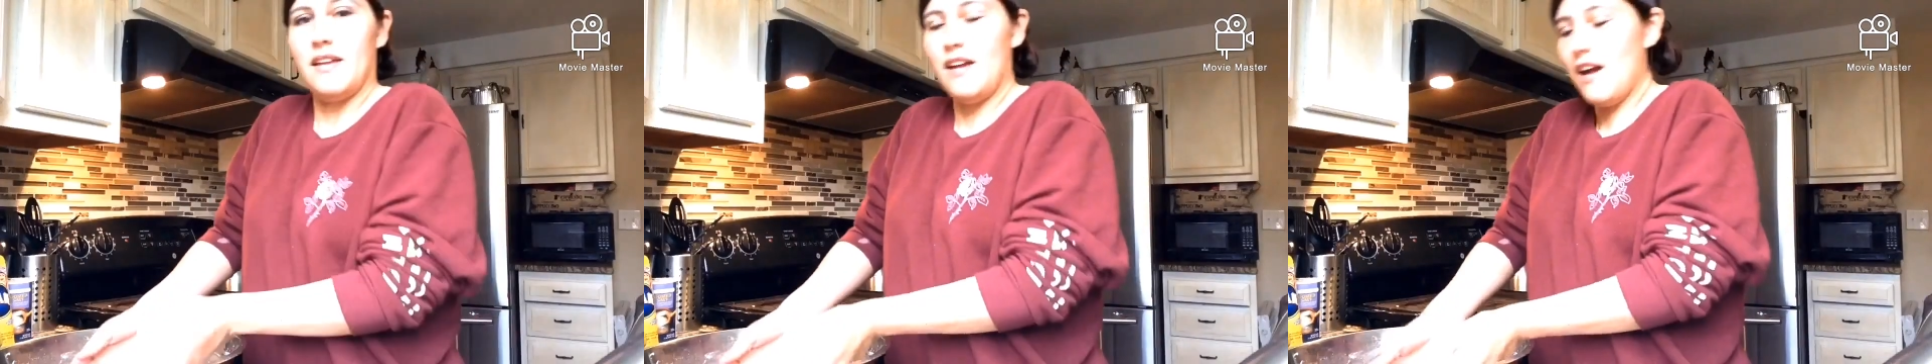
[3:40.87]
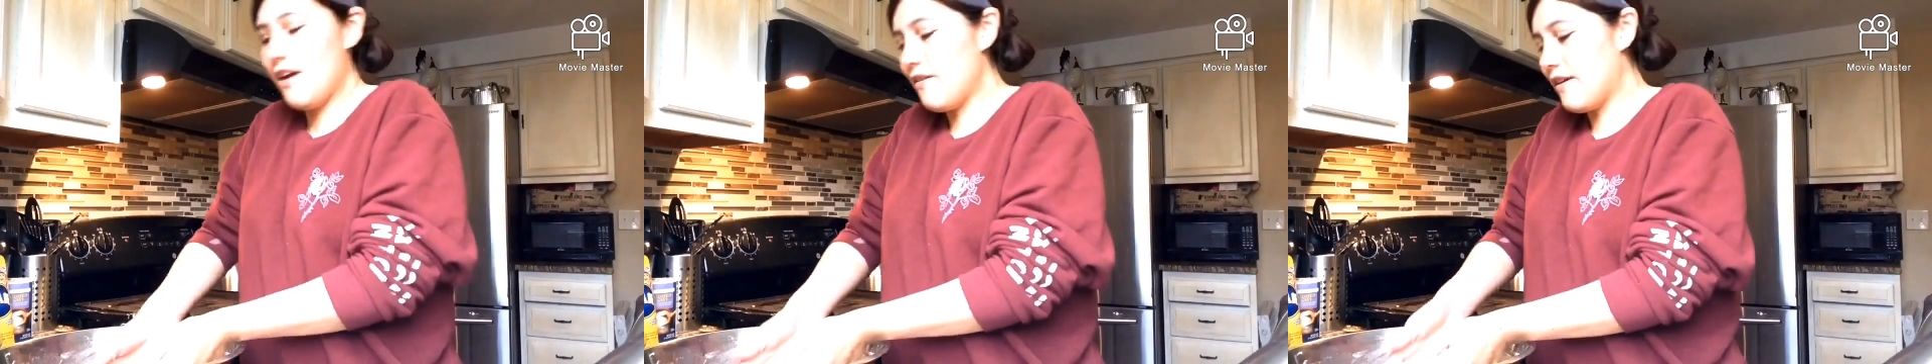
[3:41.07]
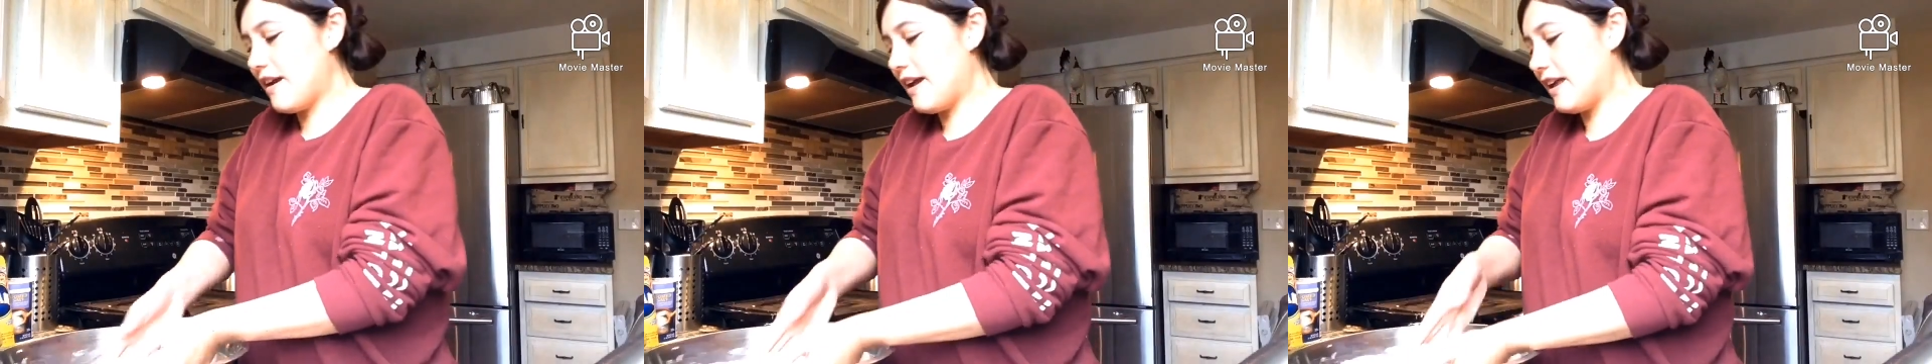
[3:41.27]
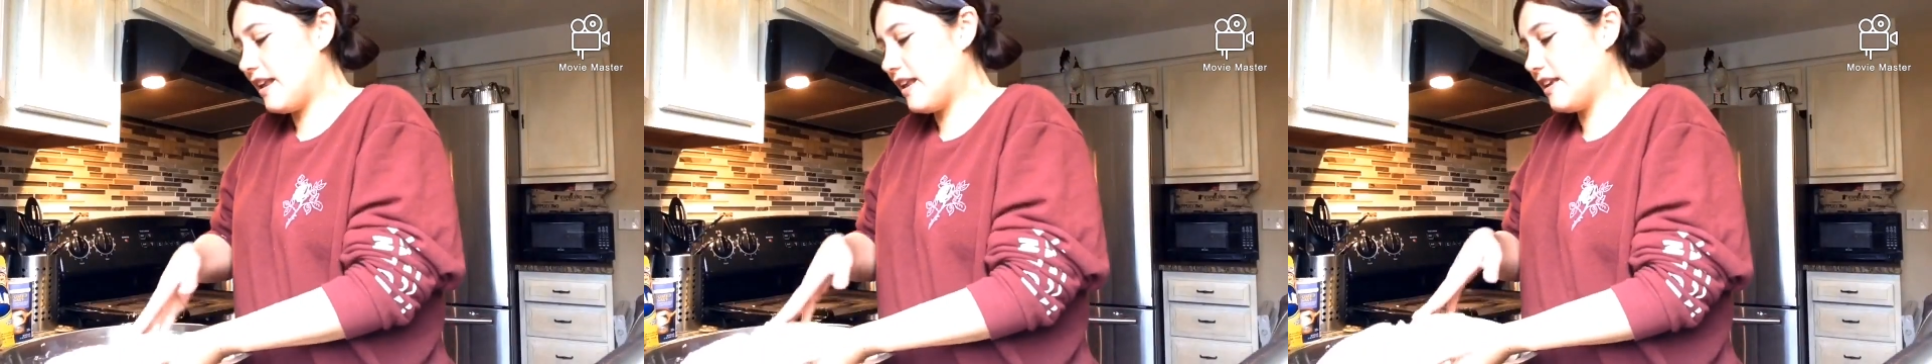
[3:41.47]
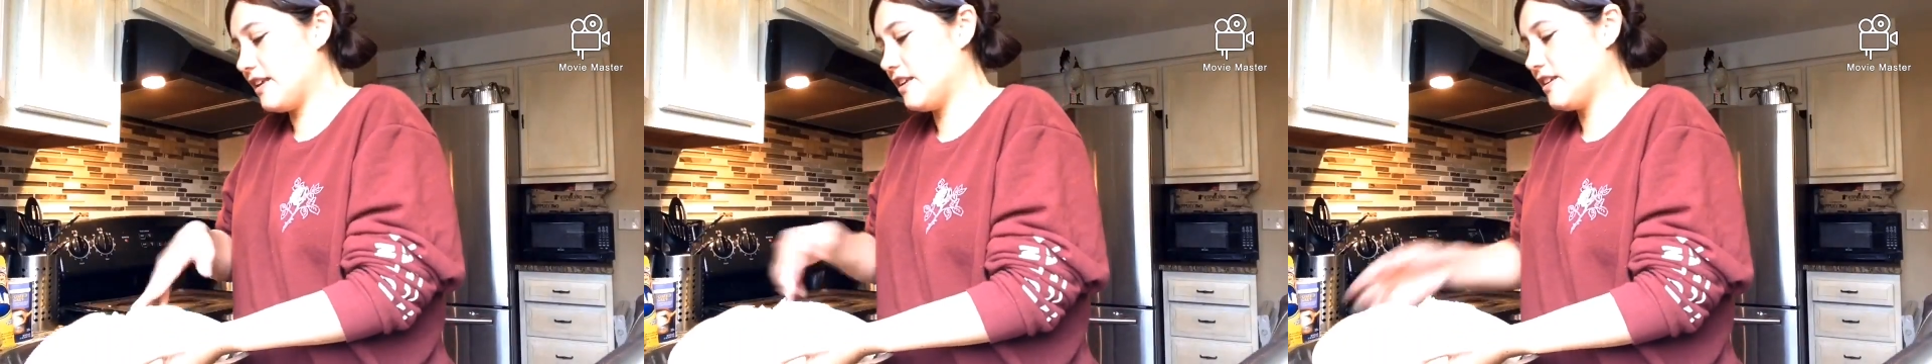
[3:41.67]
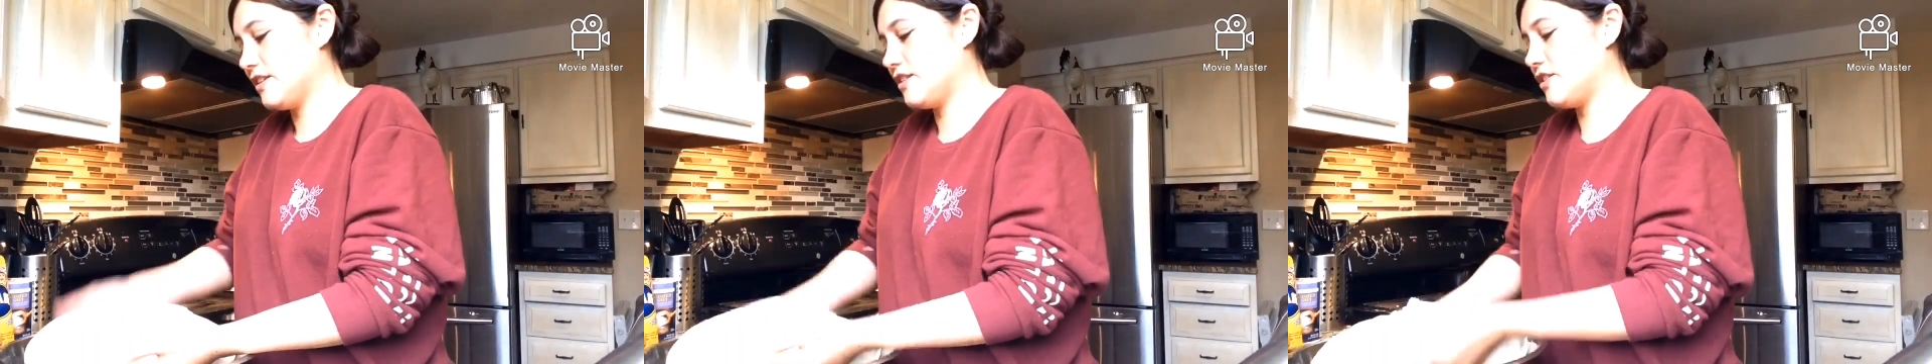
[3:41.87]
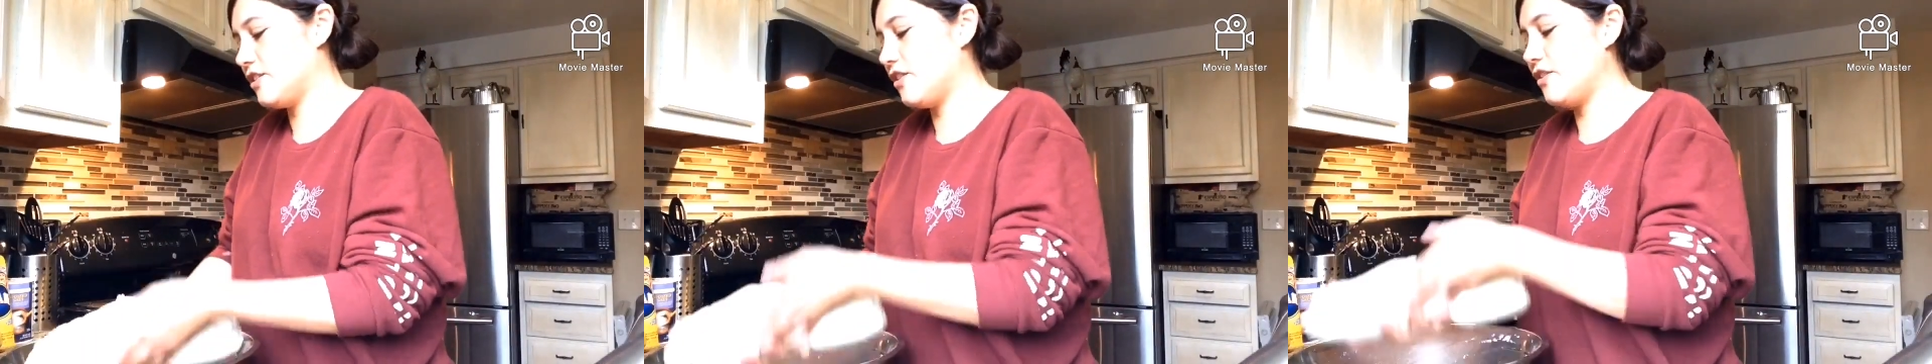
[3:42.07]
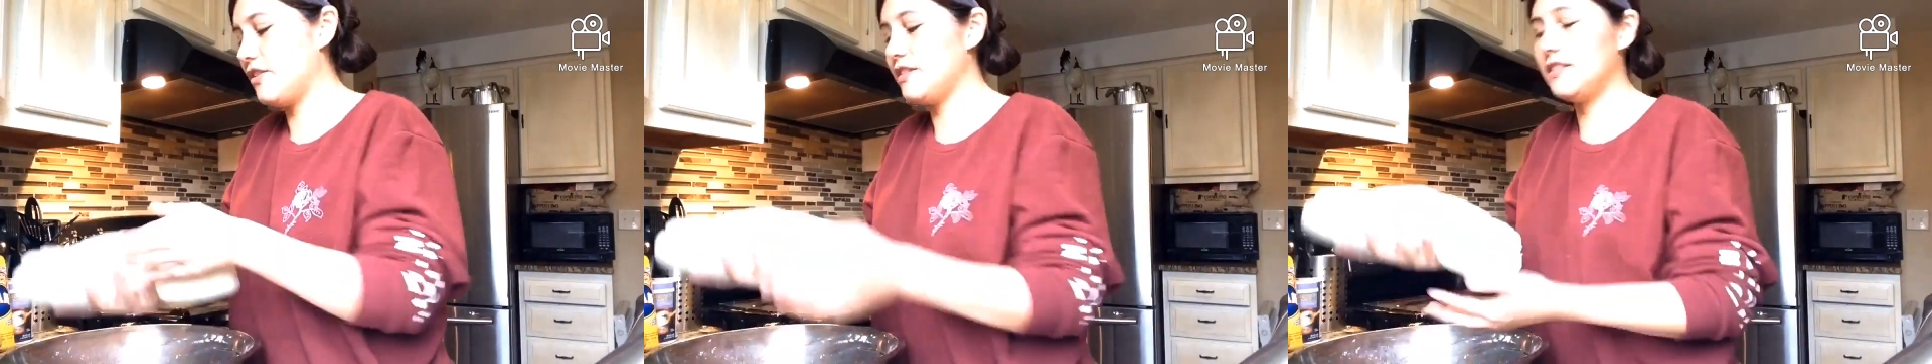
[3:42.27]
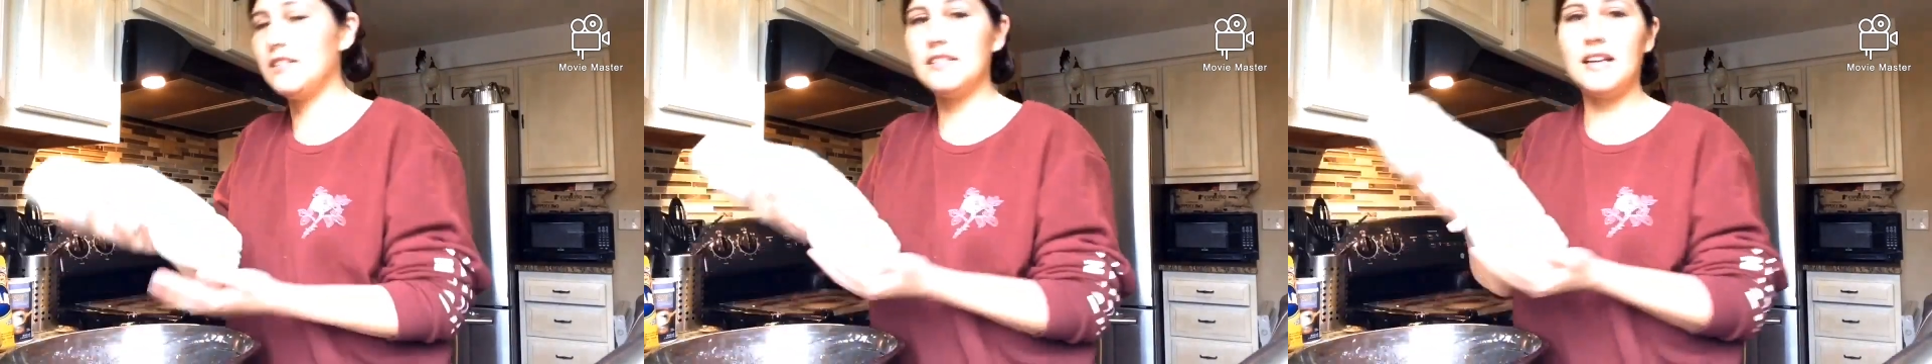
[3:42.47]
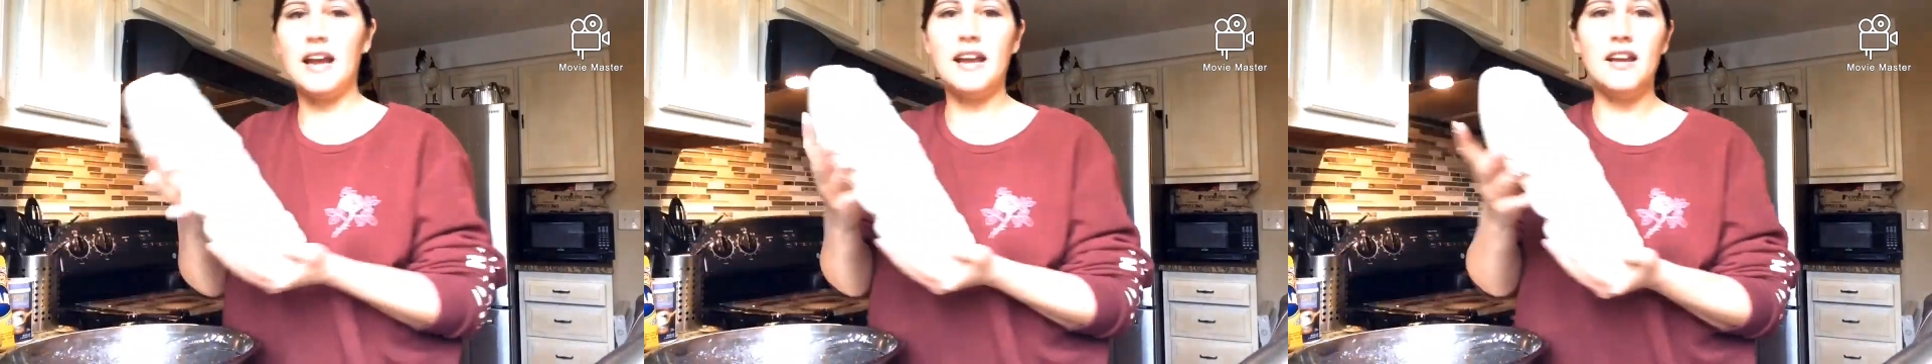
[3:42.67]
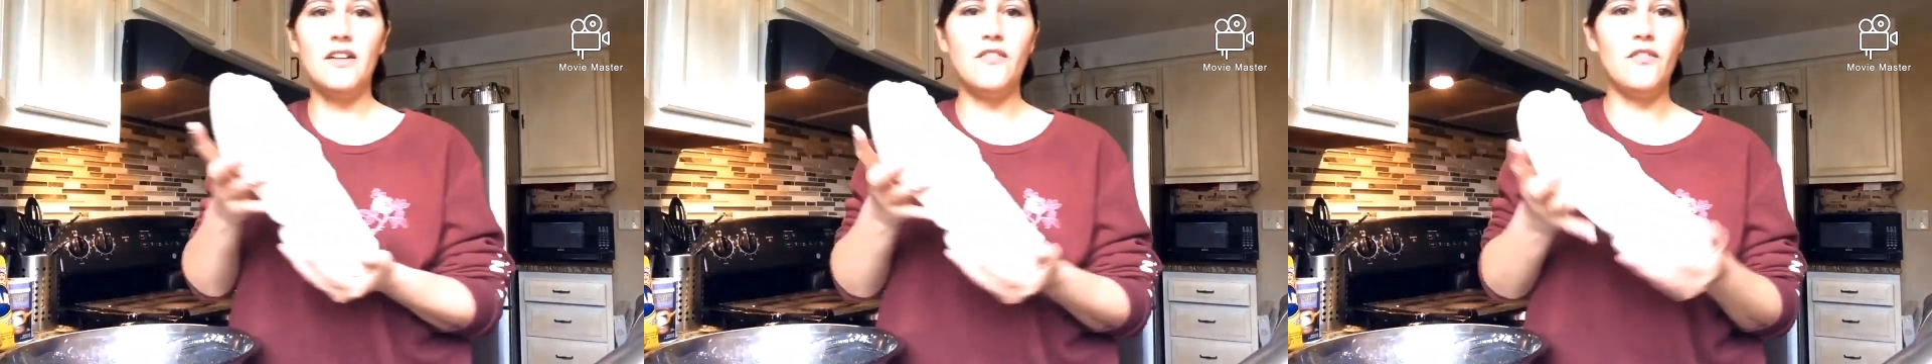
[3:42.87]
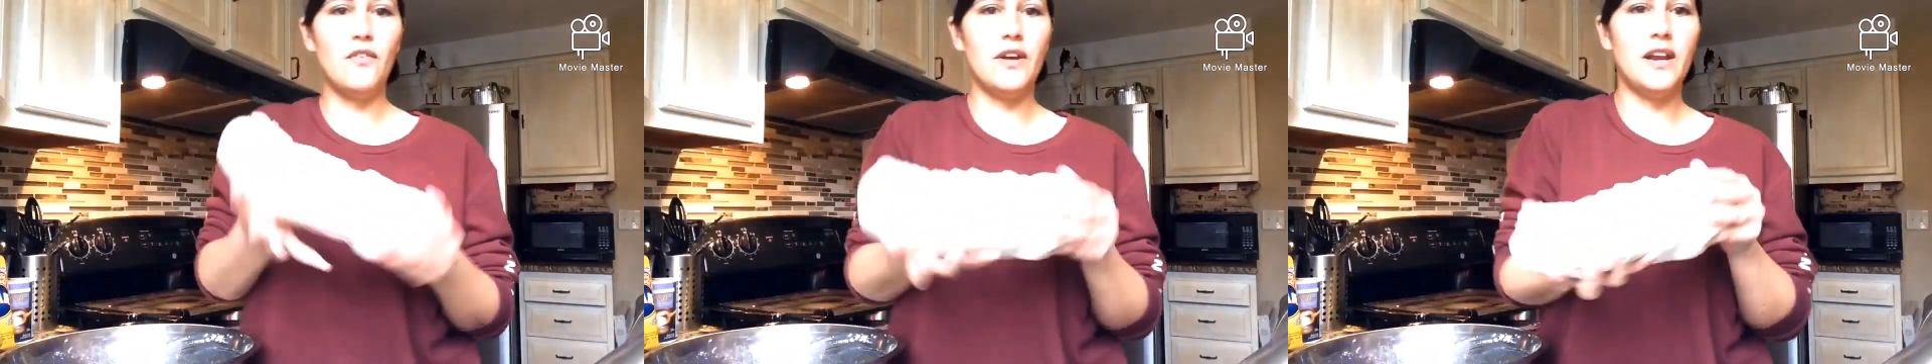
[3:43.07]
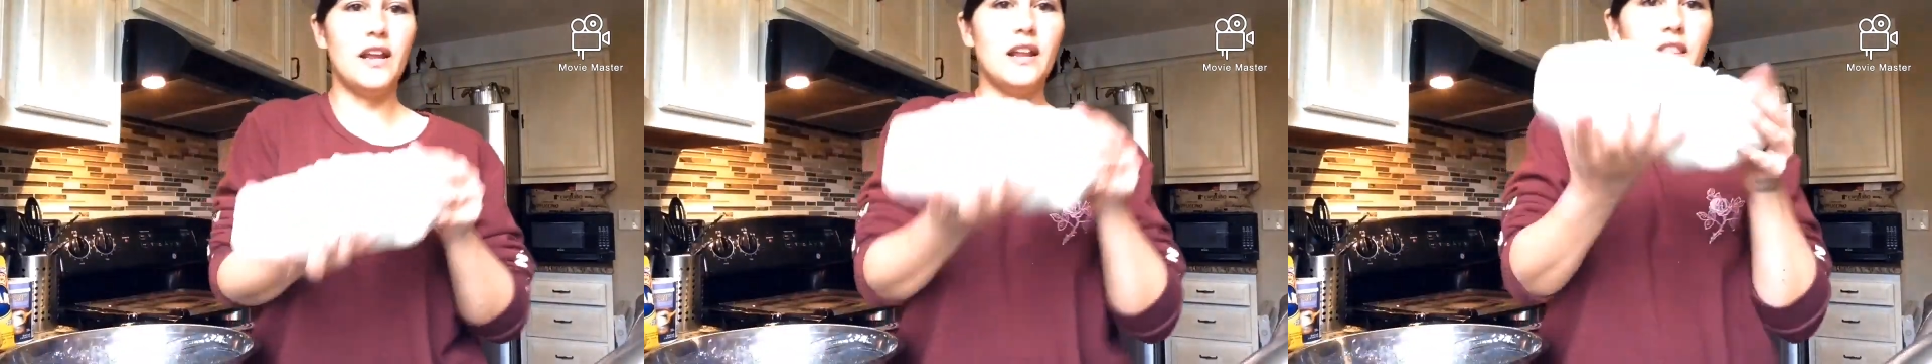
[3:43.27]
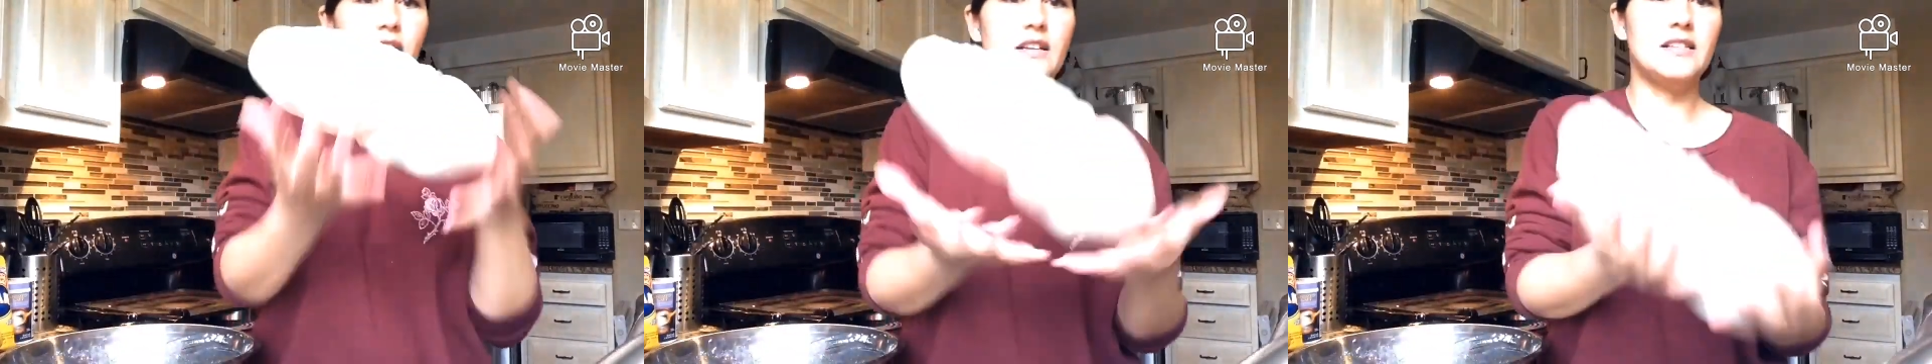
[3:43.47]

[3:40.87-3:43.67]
Alright, so this is kind of what it looks